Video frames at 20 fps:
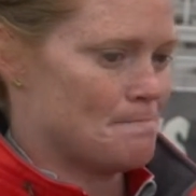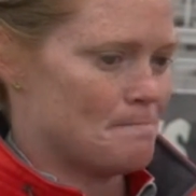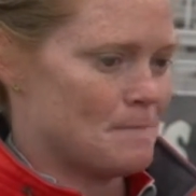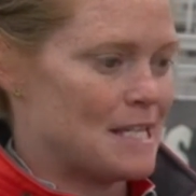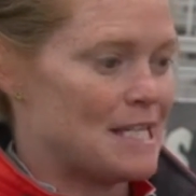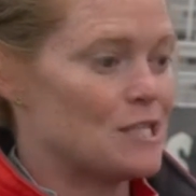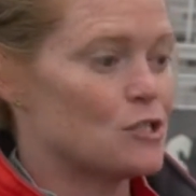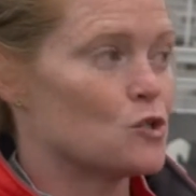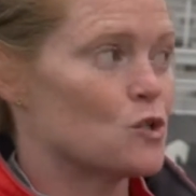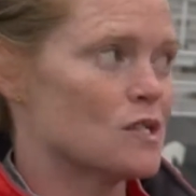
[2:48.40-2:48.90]

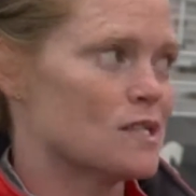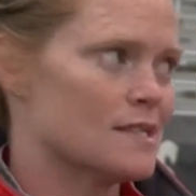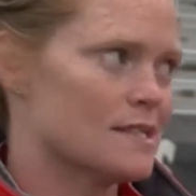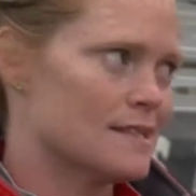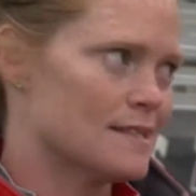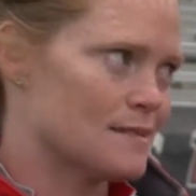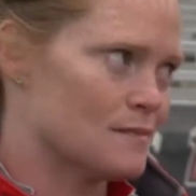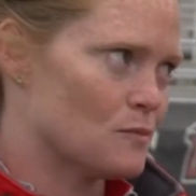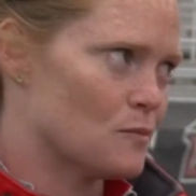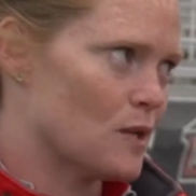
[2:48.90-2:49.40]

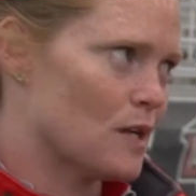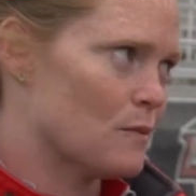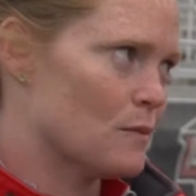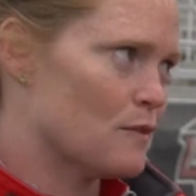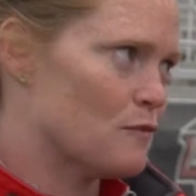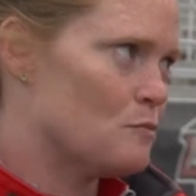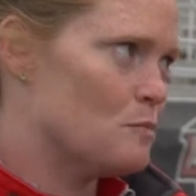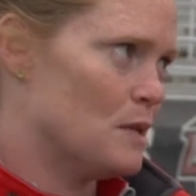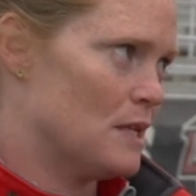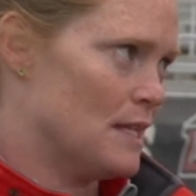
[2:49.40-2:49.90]
increases in where
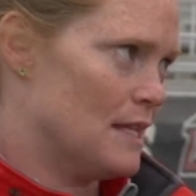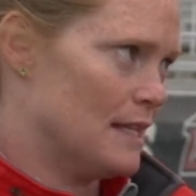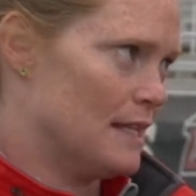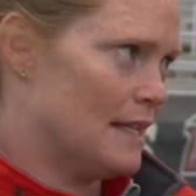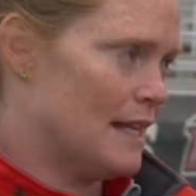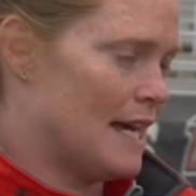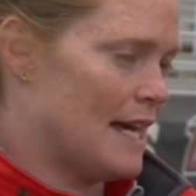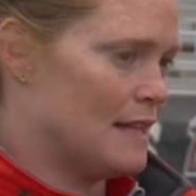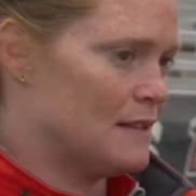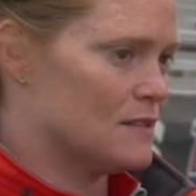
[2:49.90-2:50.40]
we've
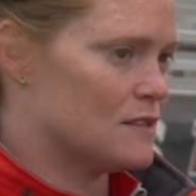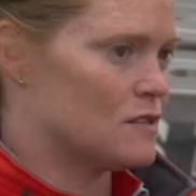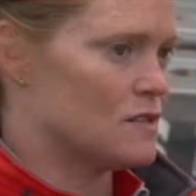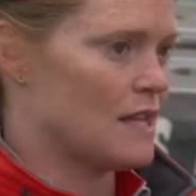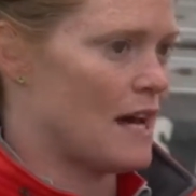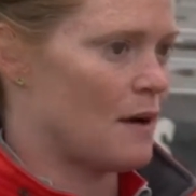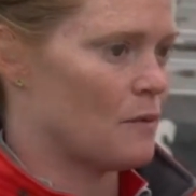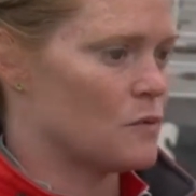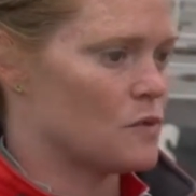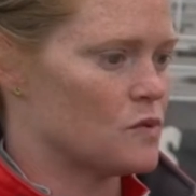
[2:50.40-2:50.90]
been, and
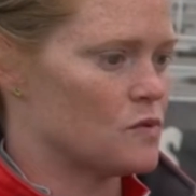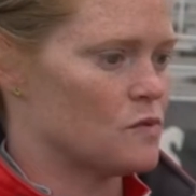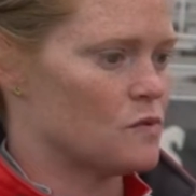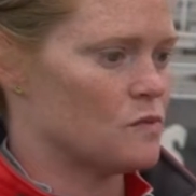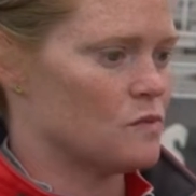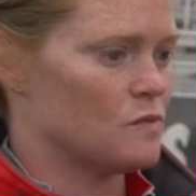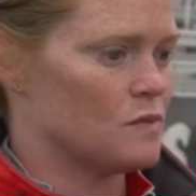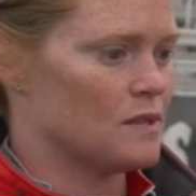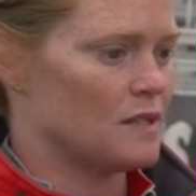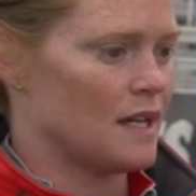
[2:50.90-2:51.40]
that
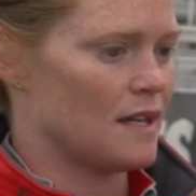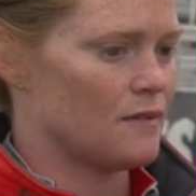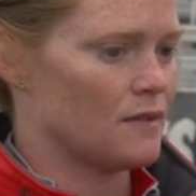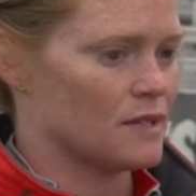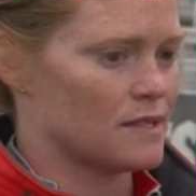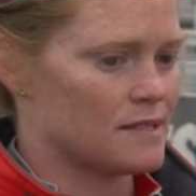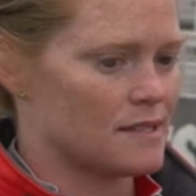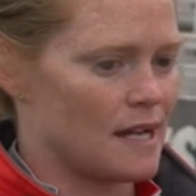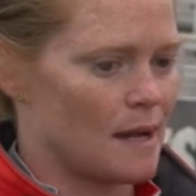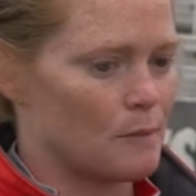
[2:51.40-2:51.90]
gave
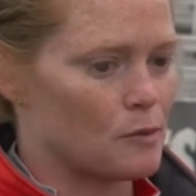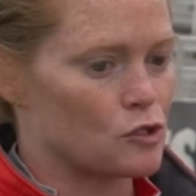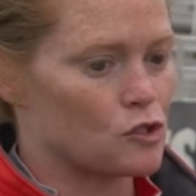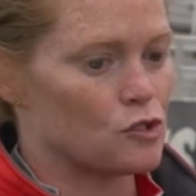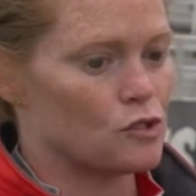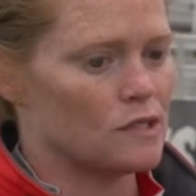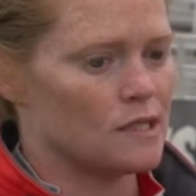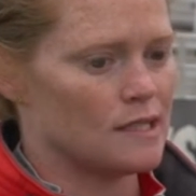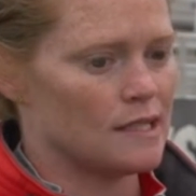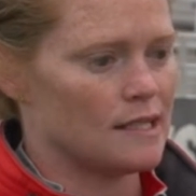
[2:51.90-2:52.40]
us the
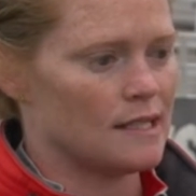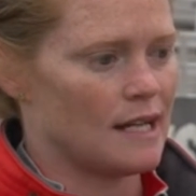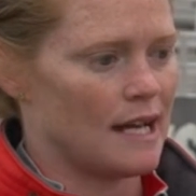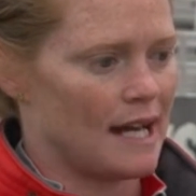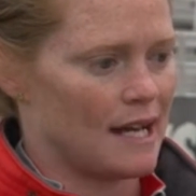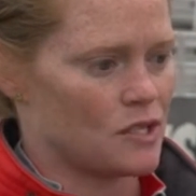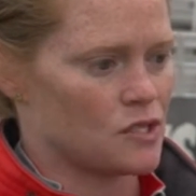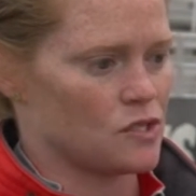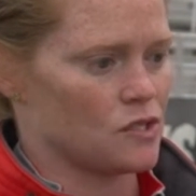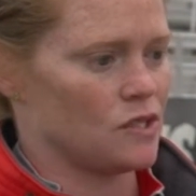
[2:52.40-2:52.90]
opportunity to
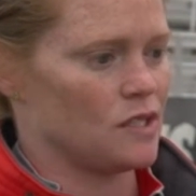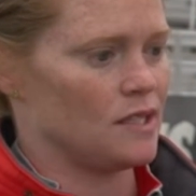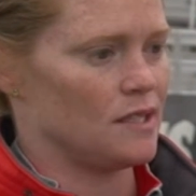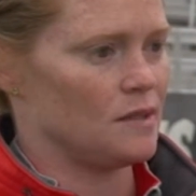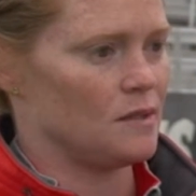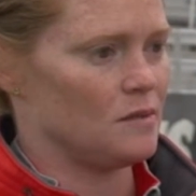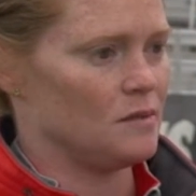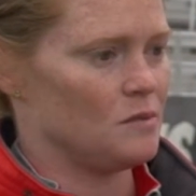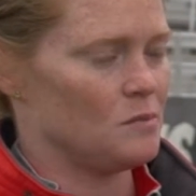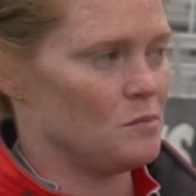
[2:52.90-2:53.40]

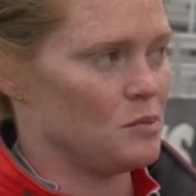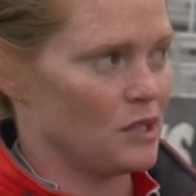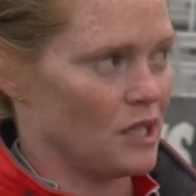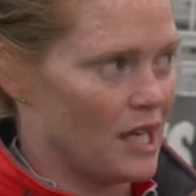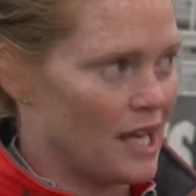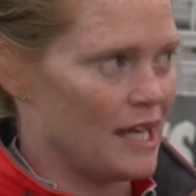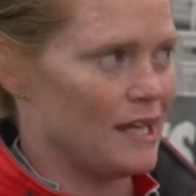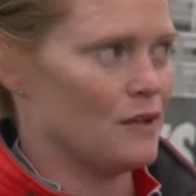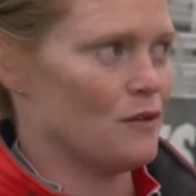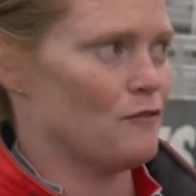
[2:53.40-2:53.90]
actually
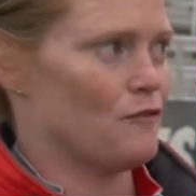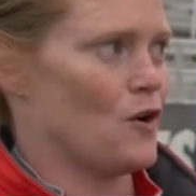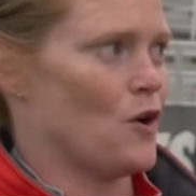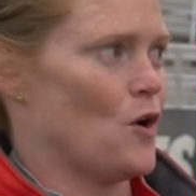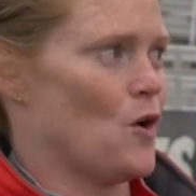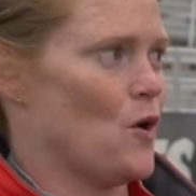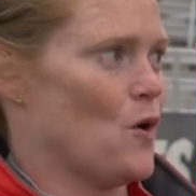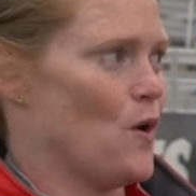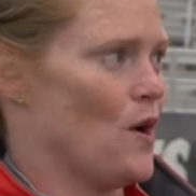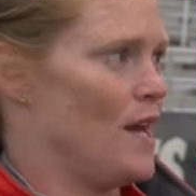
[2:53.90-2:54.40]
play in the
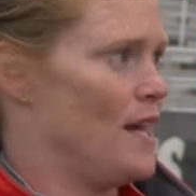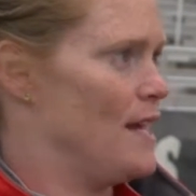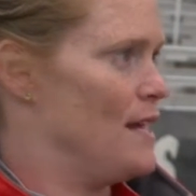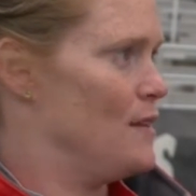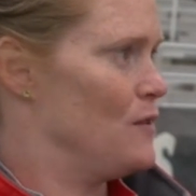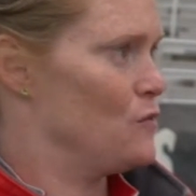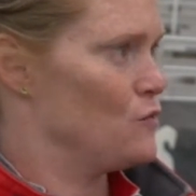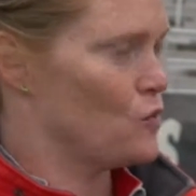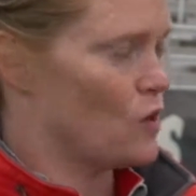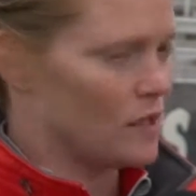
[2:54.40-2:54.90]
fall
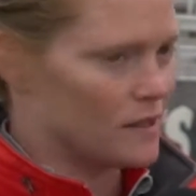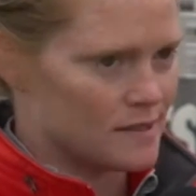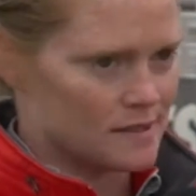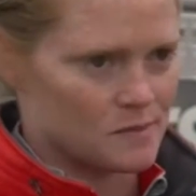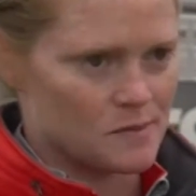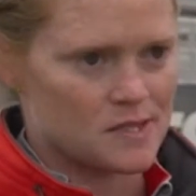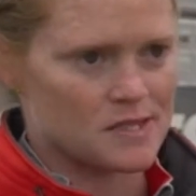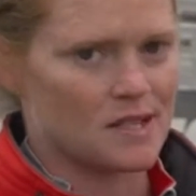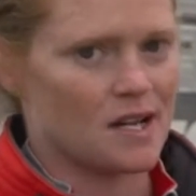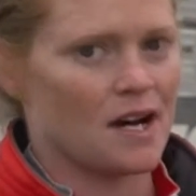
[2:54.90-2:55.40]
and run
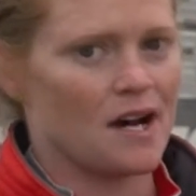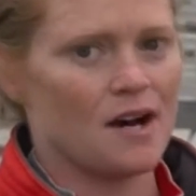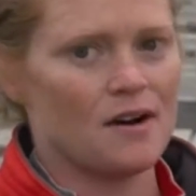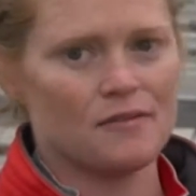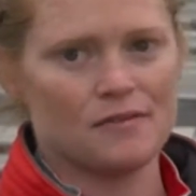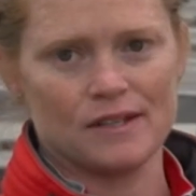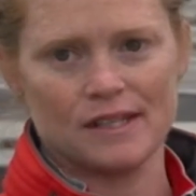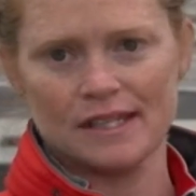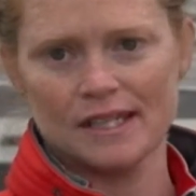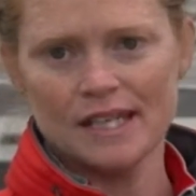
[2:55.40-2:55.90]
some
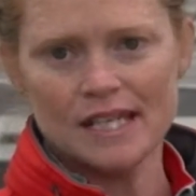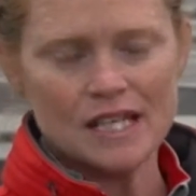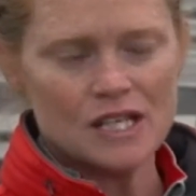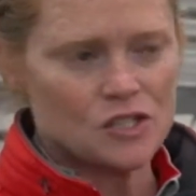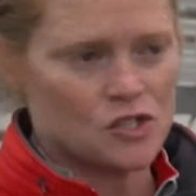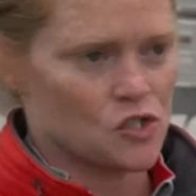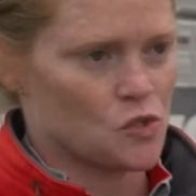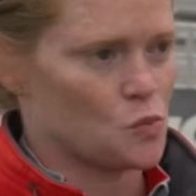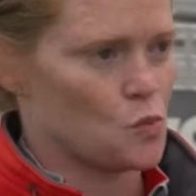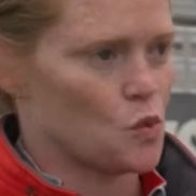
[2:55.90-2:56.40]
stuff, and
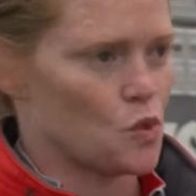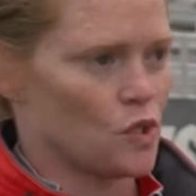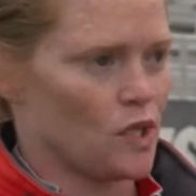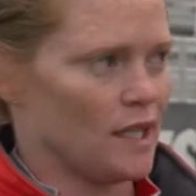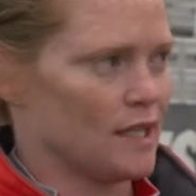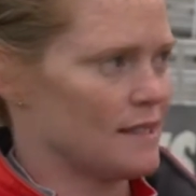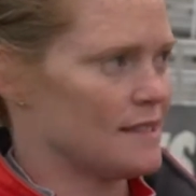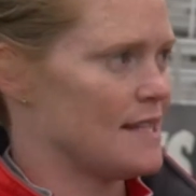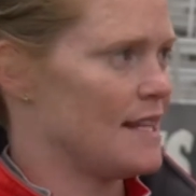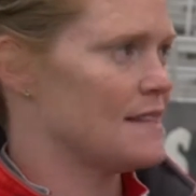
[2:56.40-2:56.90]
just we're
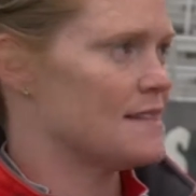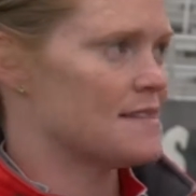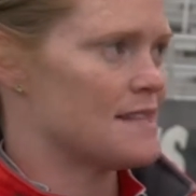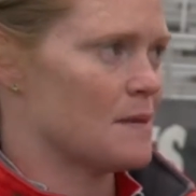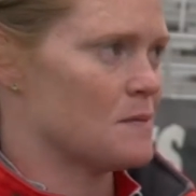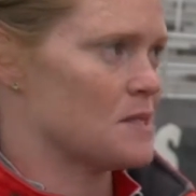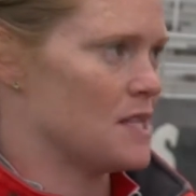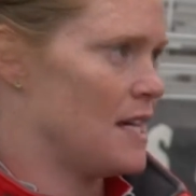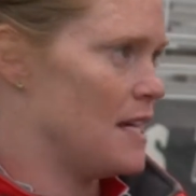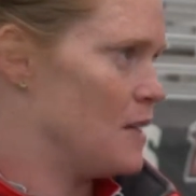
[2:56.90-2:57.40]
like 10
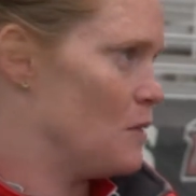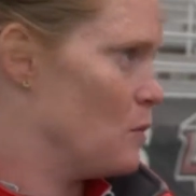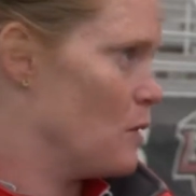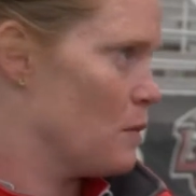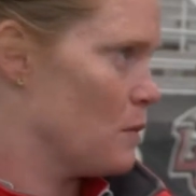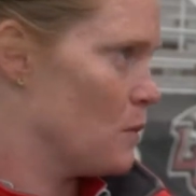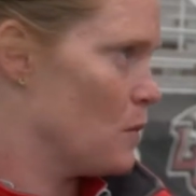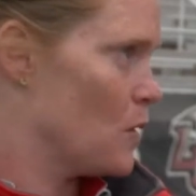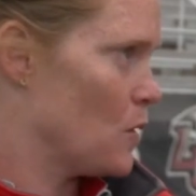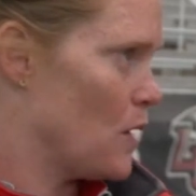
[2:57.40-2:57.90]
steps ahead of
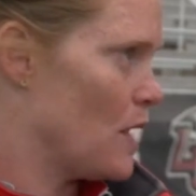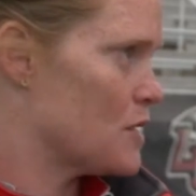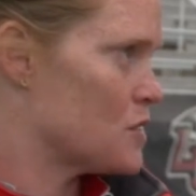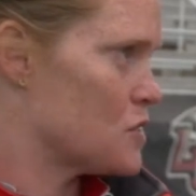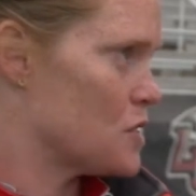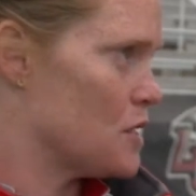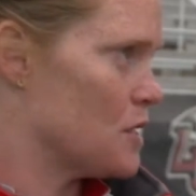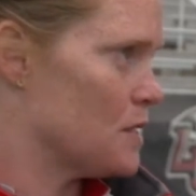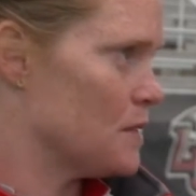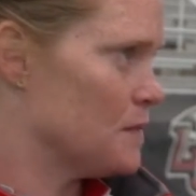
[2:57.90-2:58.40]
where we were last year.